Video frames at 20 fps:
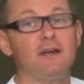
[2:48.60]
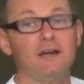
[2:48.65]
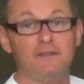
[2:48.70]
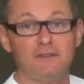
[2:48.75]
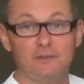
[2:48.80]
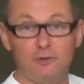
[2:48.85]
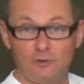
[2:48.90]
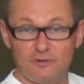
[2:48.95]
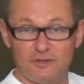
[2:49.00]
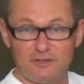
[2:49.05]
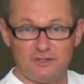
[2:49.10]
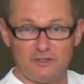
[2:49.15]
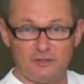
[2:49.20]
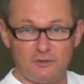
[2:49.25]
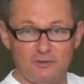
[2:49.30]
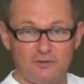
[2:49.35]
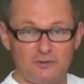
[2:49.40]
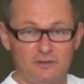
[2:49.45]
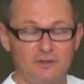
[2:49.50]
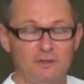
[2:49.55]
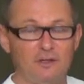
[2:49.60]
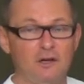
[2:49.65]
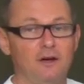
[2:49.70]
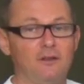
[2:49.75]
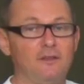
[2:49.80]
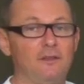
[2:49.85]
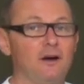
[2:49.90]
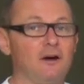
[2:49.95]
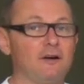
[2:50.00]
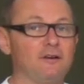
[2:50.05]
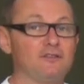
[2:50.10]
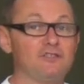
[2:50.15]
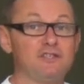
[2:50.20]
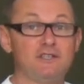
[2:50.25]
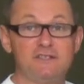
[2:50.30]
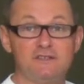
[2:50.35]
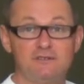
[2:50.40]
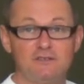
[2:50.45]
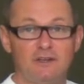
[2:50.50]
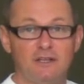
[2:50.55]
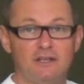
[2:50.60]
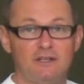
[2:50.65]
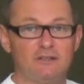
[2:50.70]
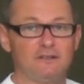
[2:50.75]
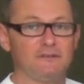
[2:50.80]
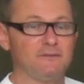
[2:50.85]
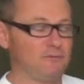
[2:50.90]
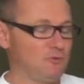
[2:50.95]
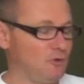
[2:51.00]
those are the notes on our G string here.